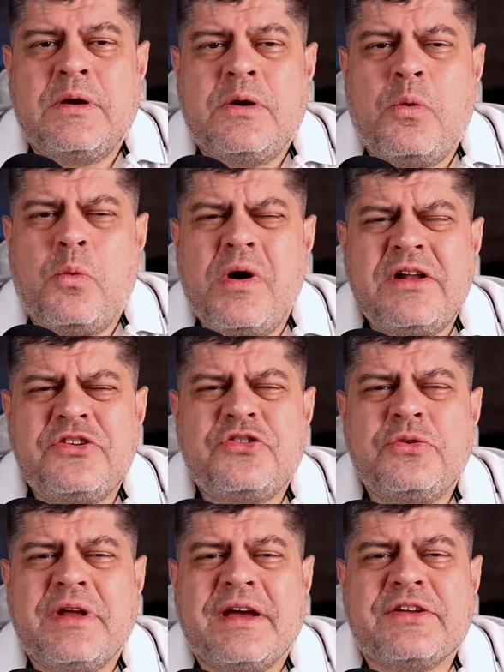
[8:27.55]
One
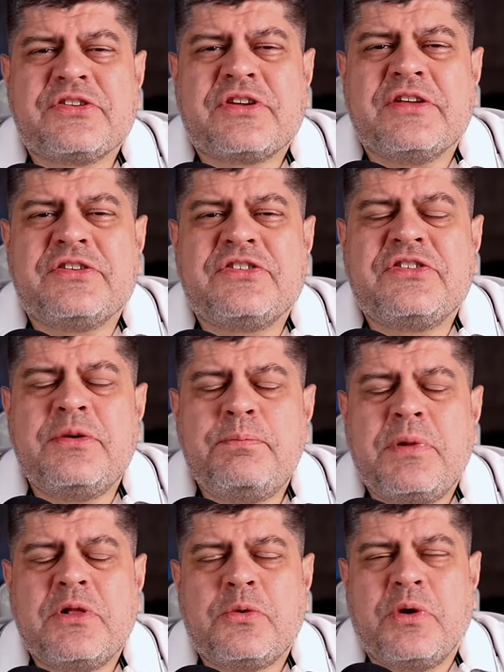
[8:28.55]
should ask a
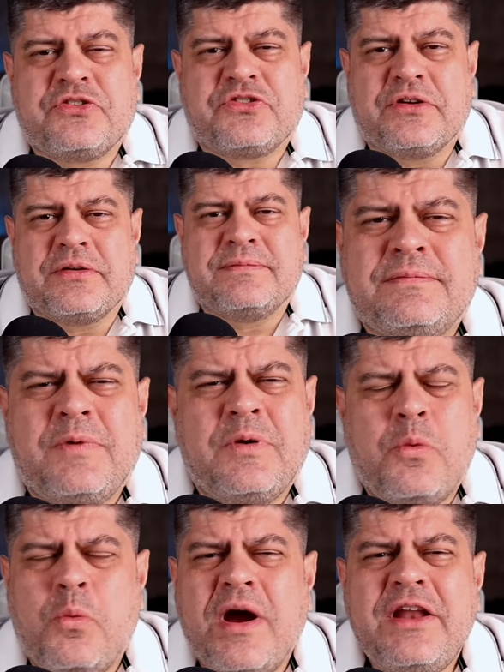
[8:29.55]
simple question.
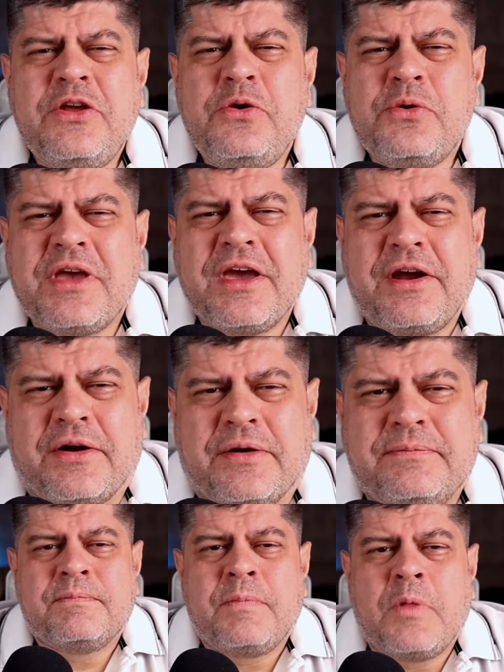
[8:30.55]
Why do you care?
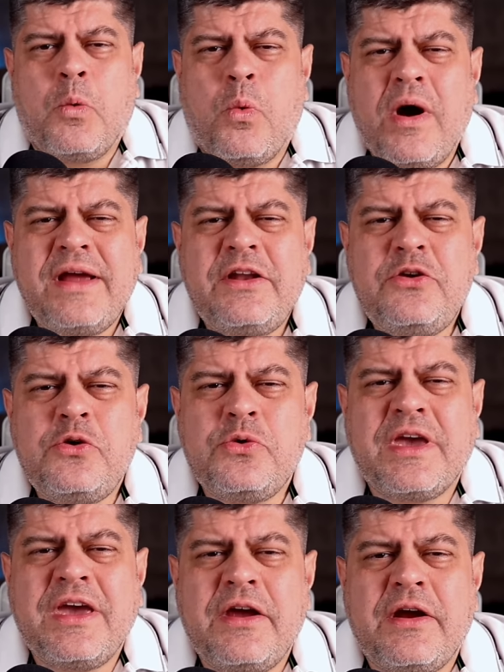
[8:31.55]
Why do you
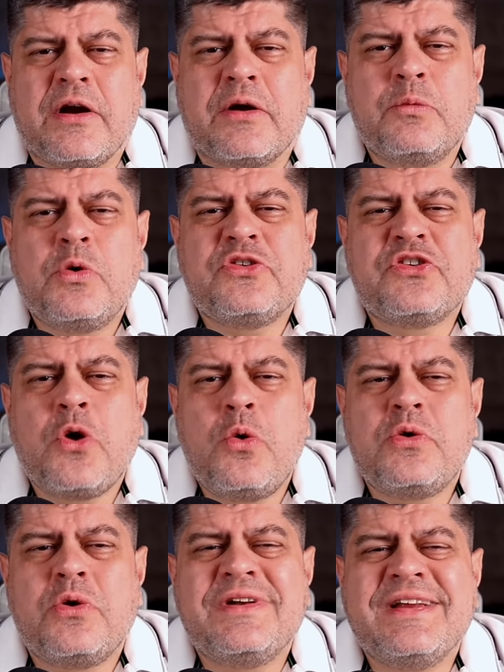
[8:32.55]
care what's
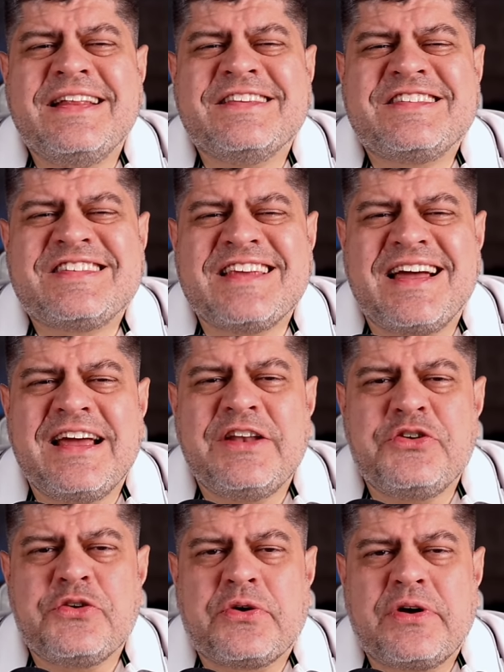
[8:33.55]
going on inside
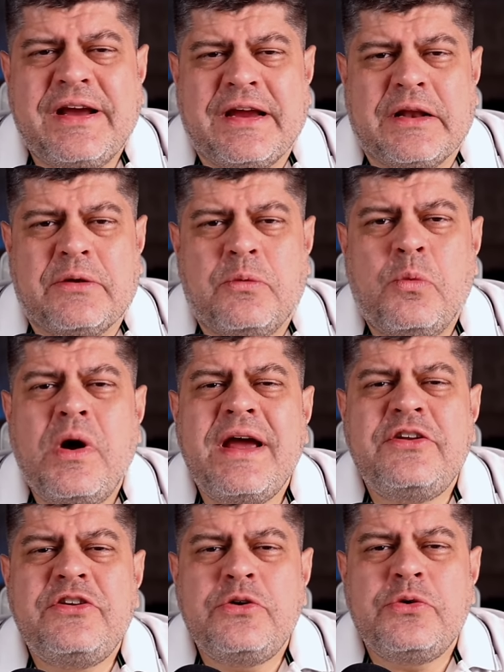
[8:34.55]
Ukraine? Why
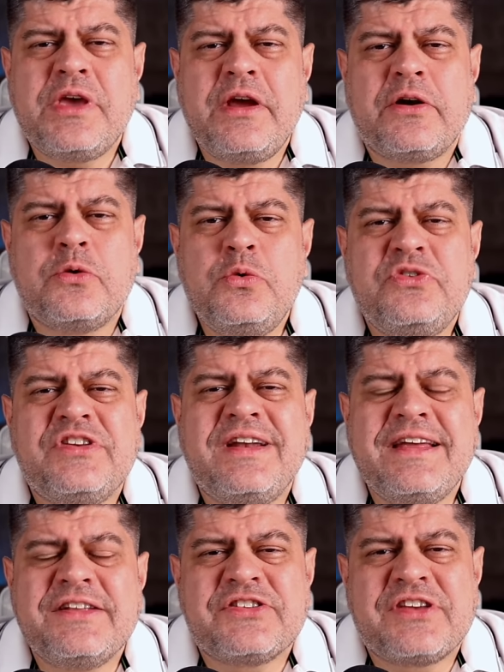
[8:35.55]
do you care who
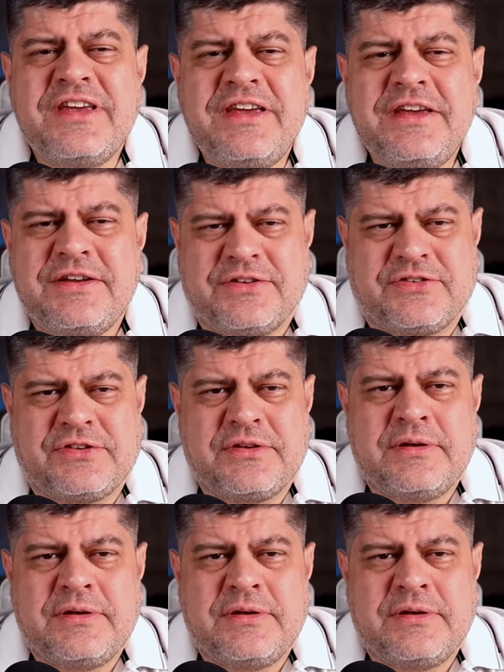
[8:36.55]
Zelensky is?